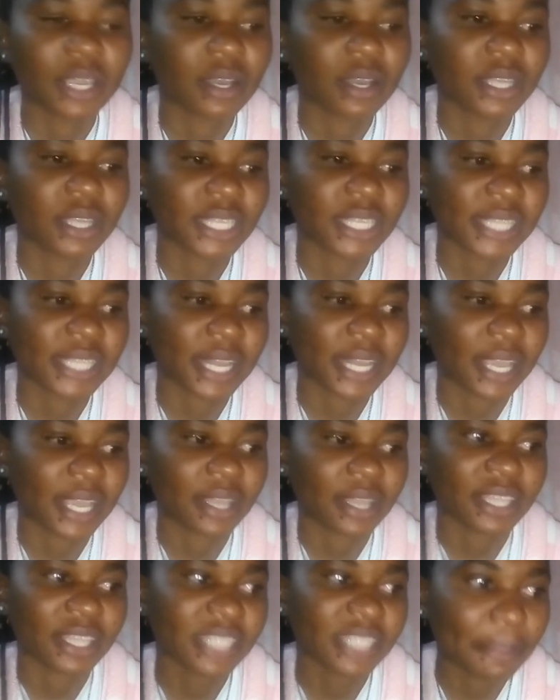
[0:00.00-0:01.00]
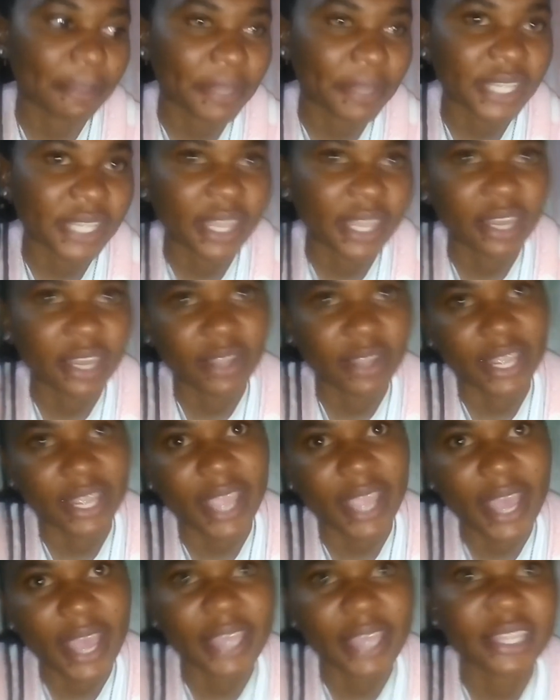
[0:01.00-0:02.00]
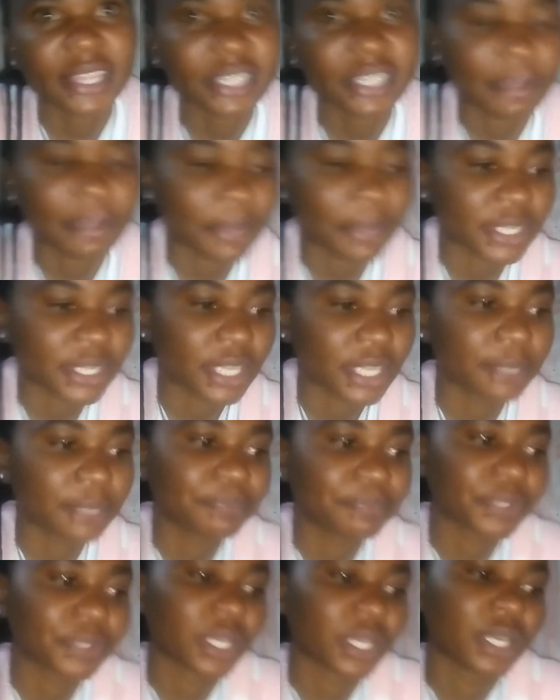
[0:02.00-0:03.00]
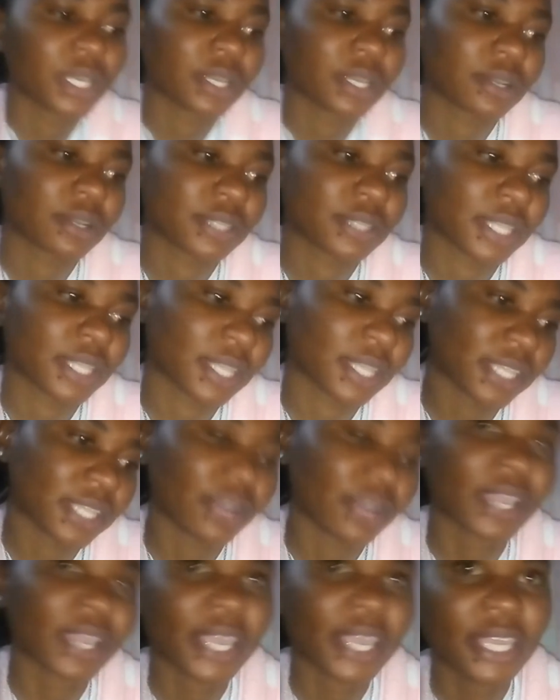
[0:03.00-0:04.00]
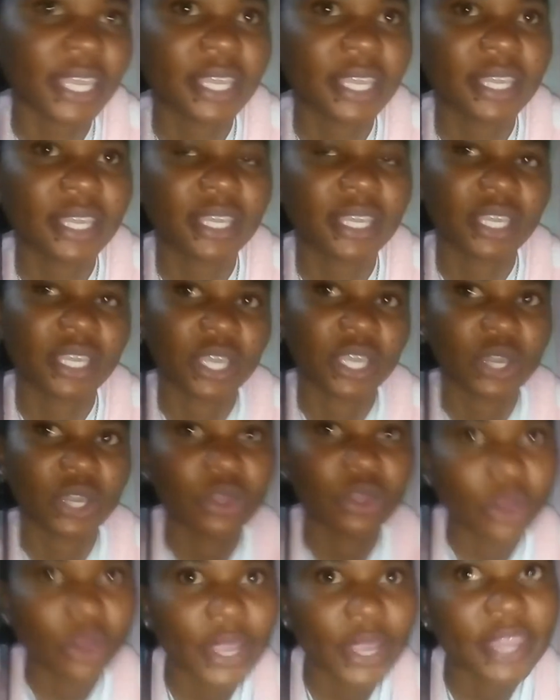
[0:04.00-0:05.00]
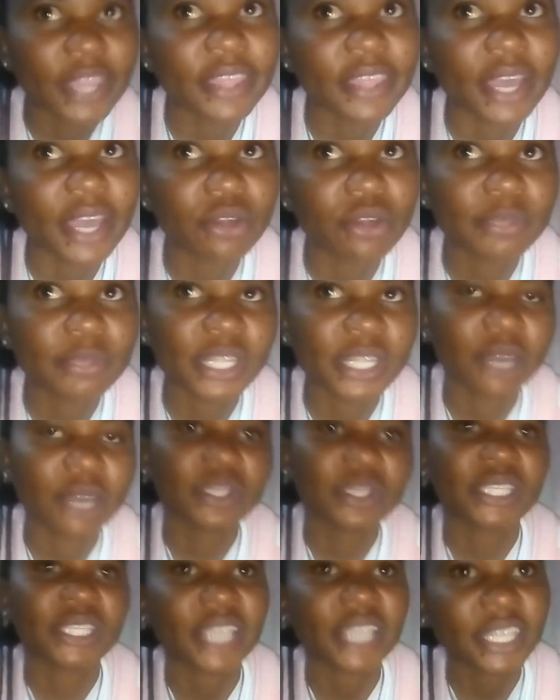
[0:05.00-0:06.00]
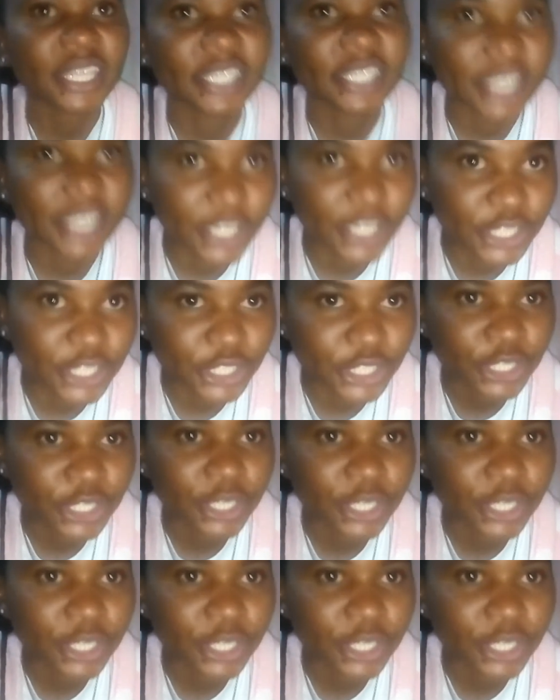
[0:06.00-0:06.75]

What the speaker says: this is a person, and like, yeah, this is a person. Because then they say, okay, go in their rooms now, start search.